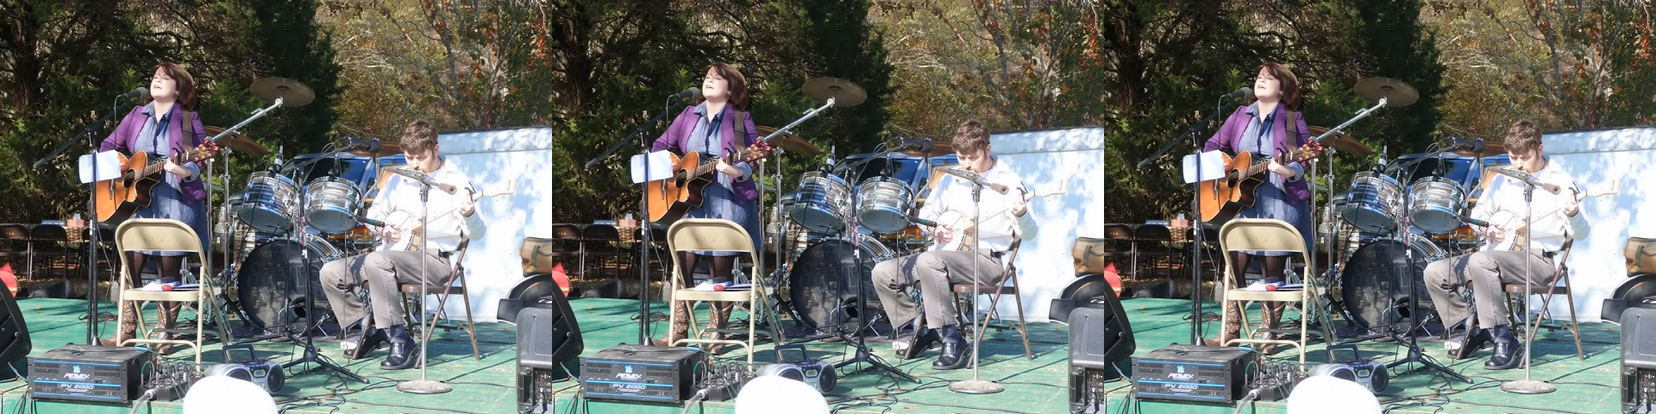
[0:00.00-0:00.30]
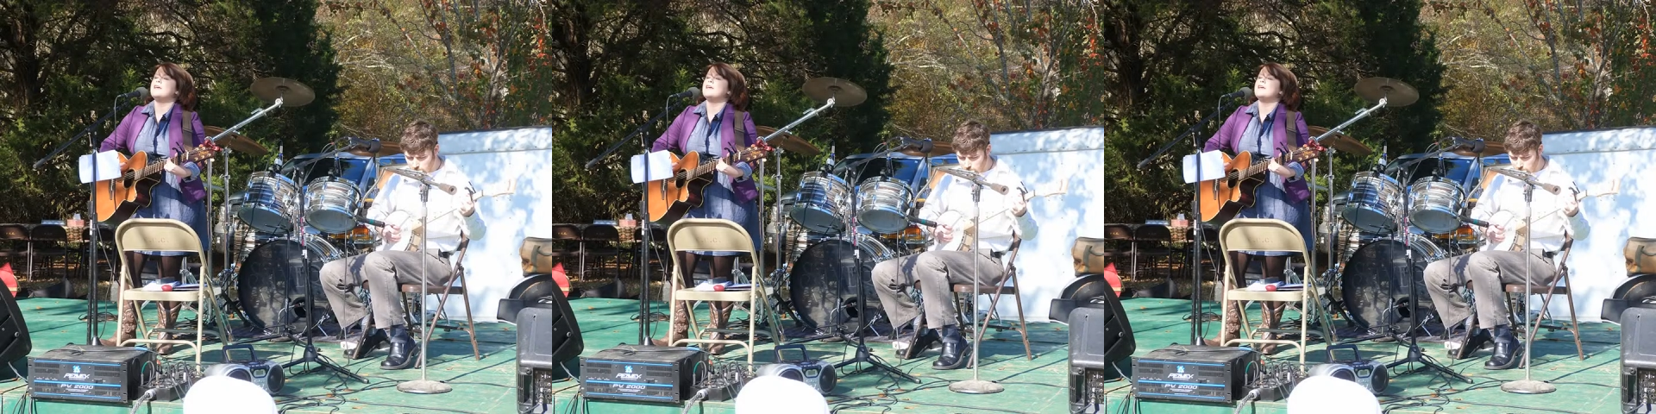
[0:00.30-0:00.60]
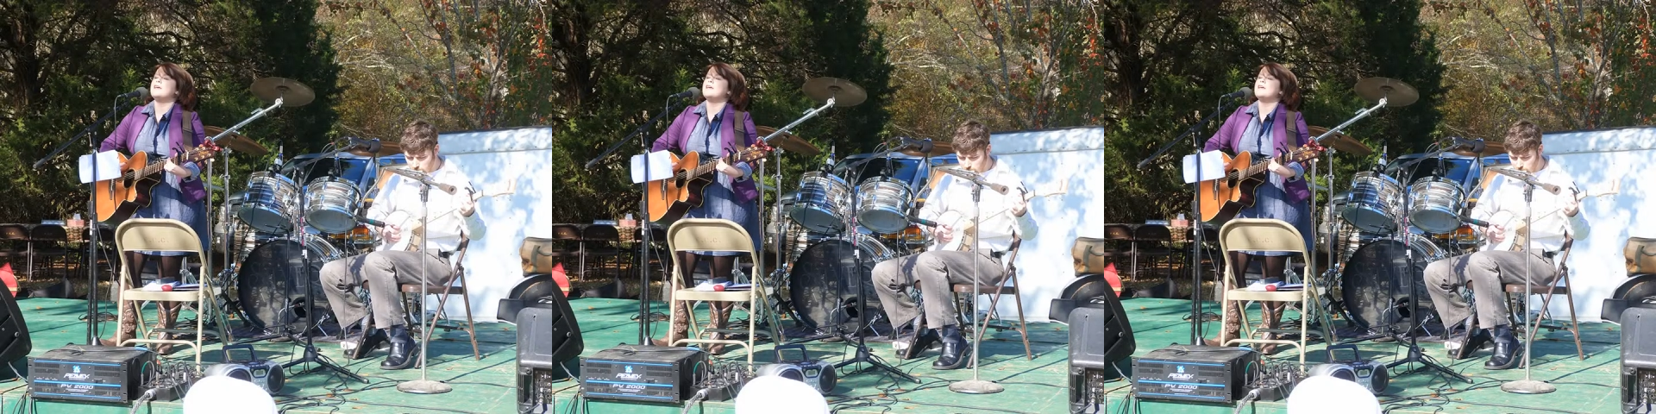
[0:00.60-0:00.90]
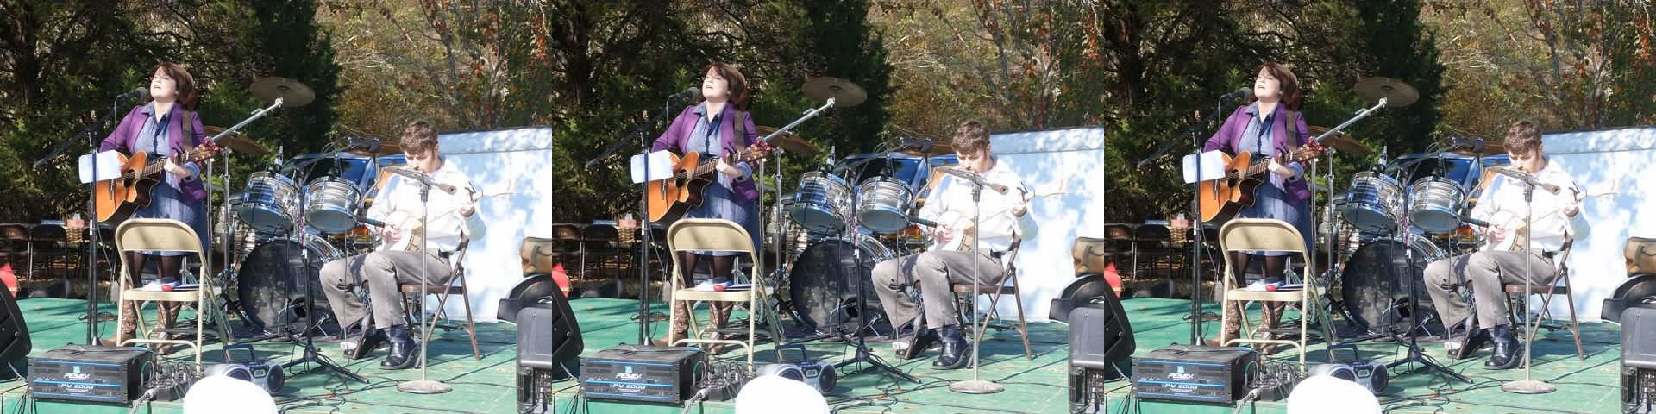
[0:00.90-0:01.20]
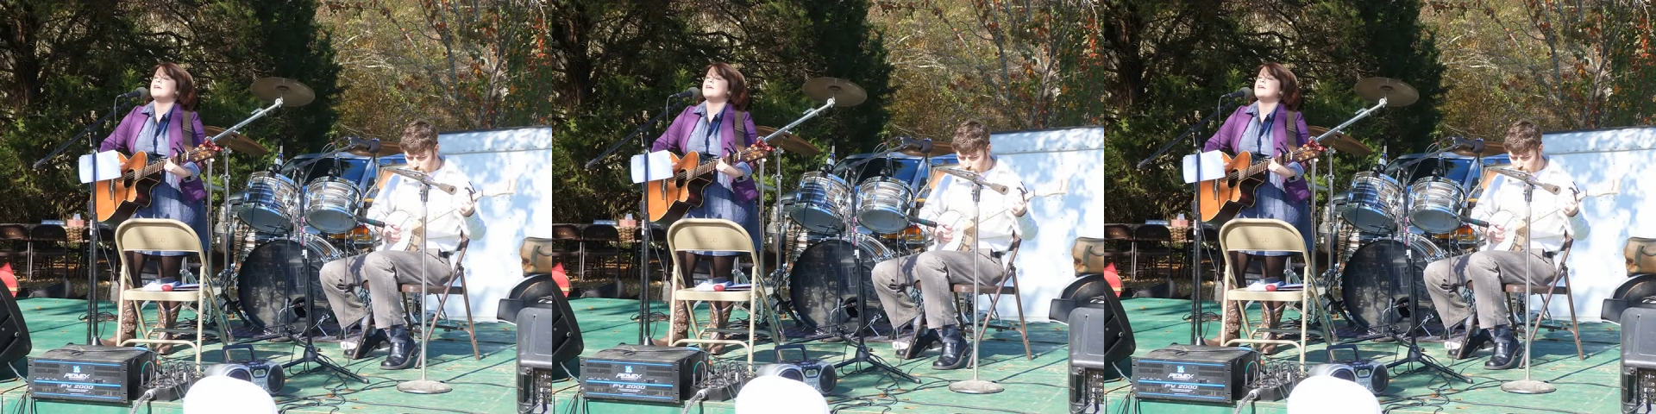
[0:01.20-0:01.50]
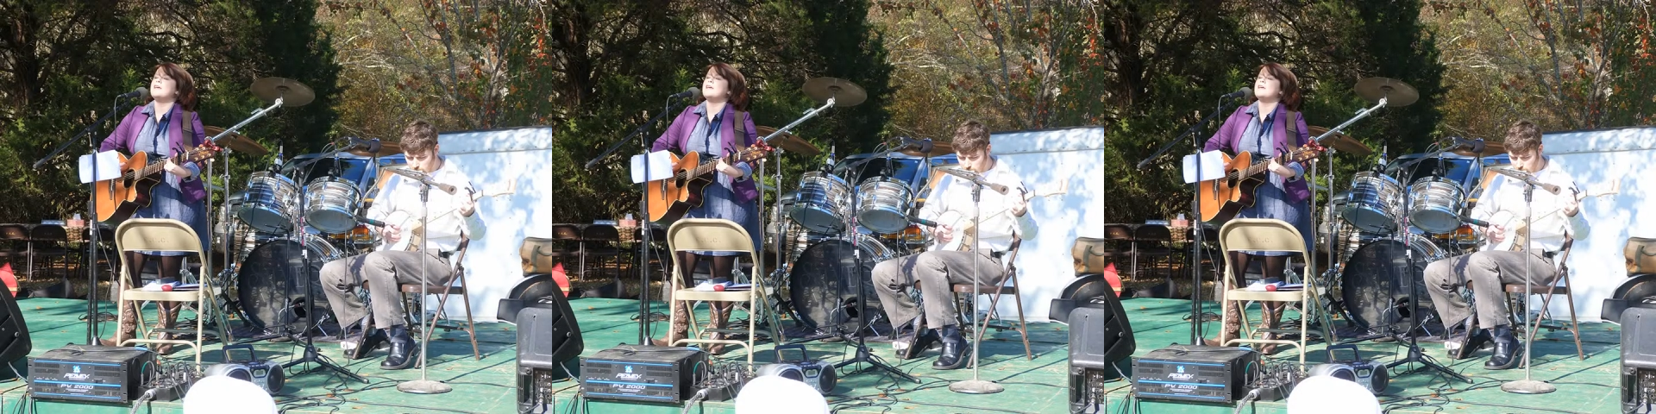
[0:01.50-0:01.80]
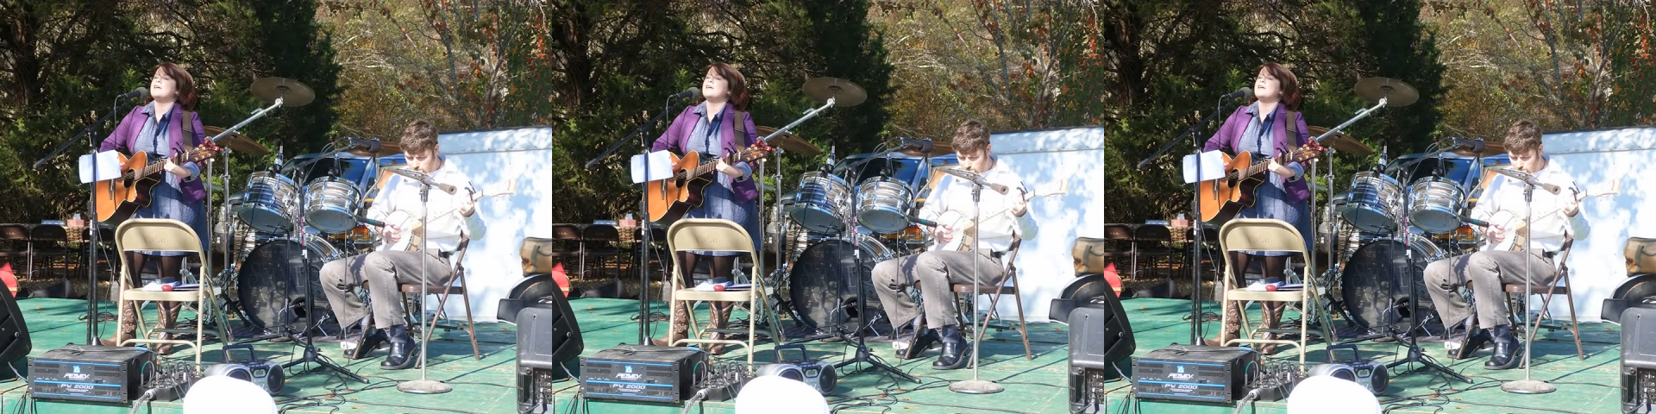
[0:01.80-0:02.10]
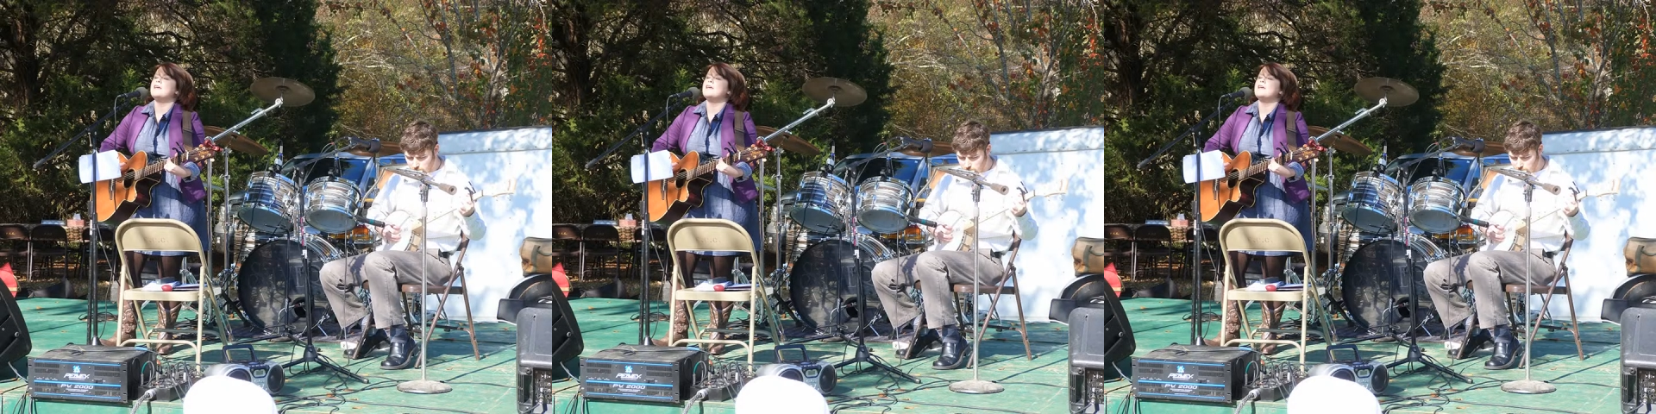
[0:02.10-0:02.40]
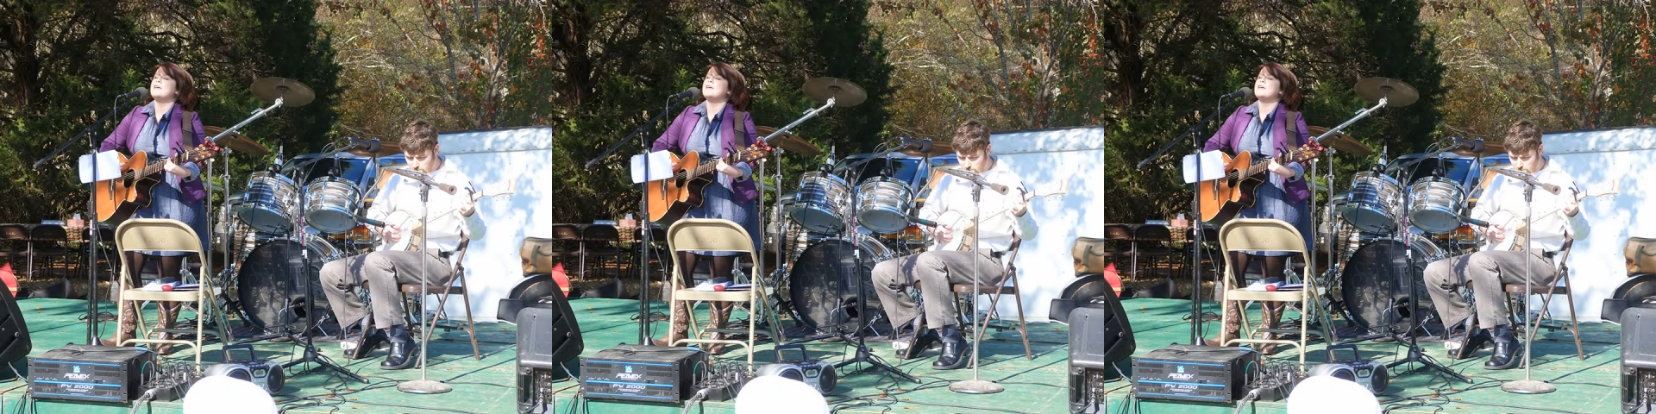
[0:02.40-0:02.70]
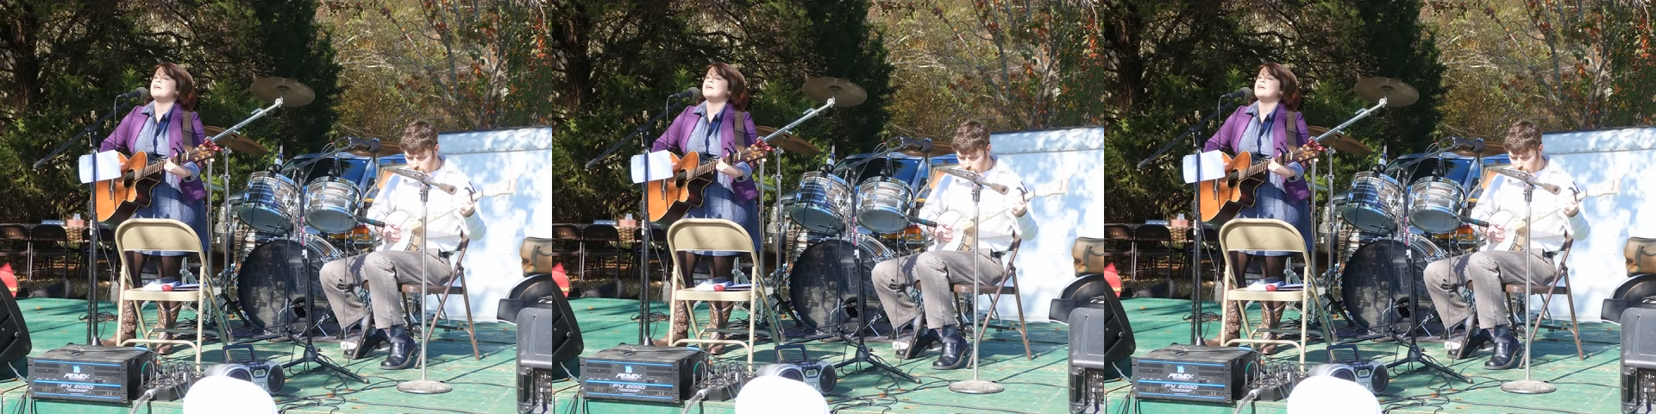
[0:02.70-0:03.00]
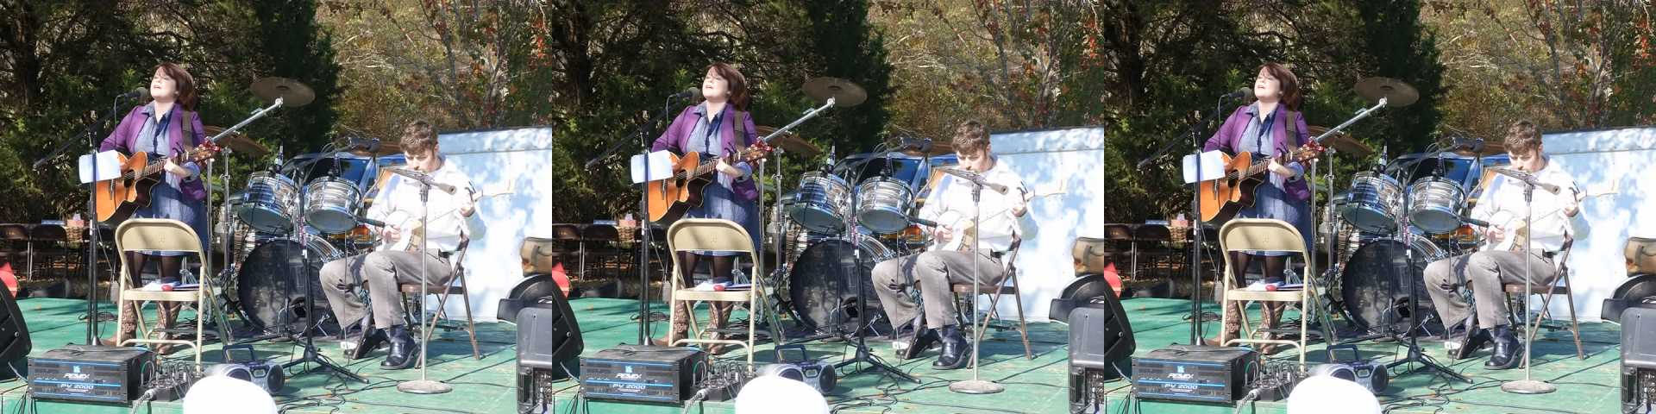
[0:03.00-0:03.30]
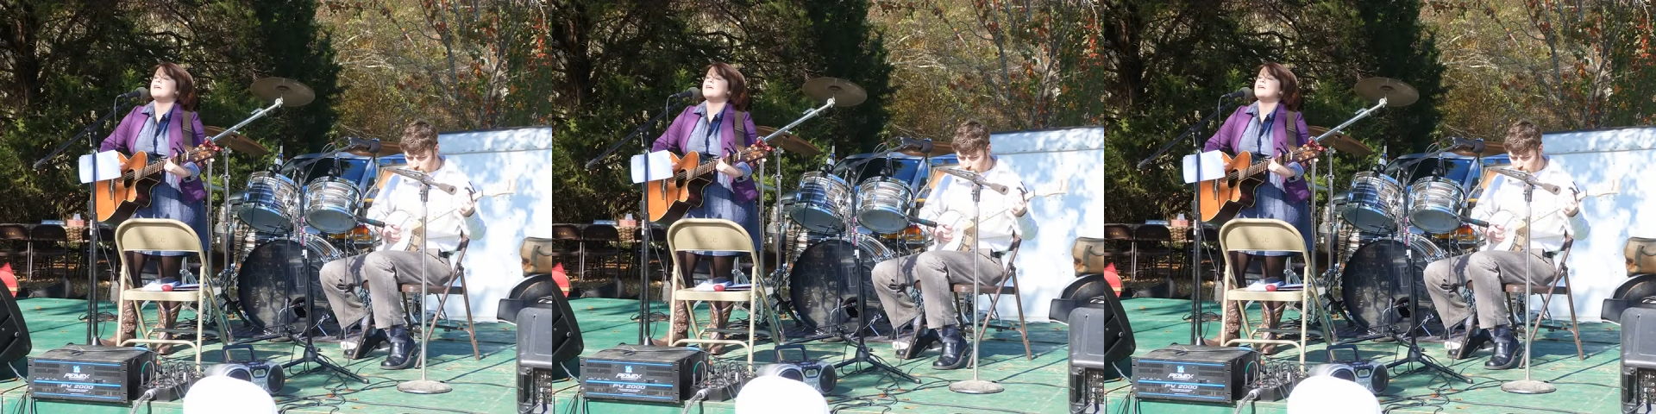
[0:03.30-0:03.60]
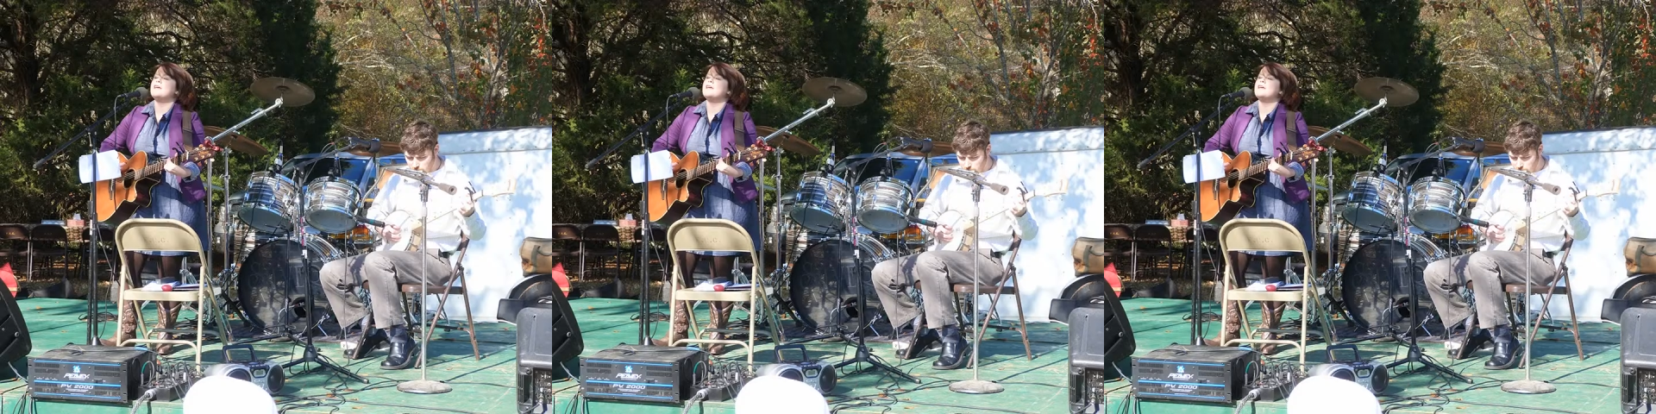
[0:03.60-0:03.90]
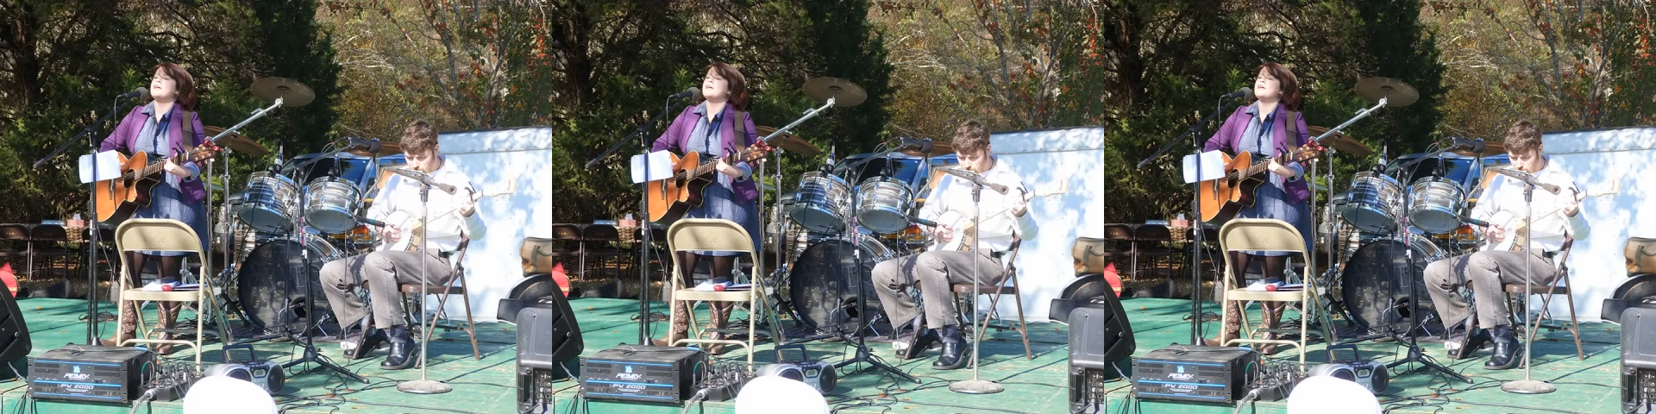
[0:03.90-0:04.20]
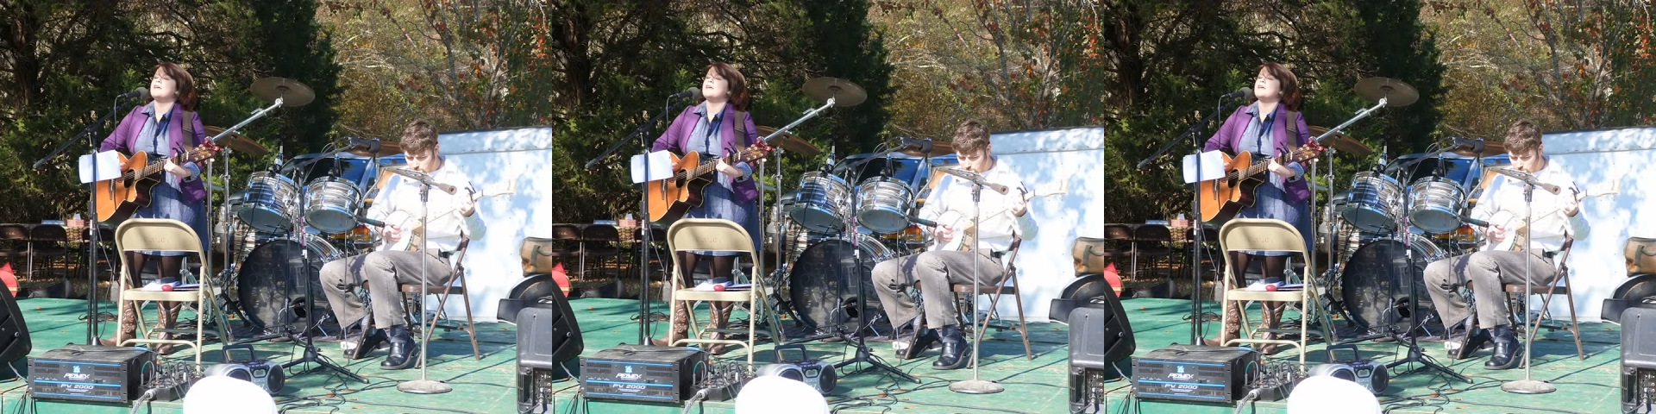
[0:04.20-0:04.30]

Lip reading: Nobody's mouth can be seen.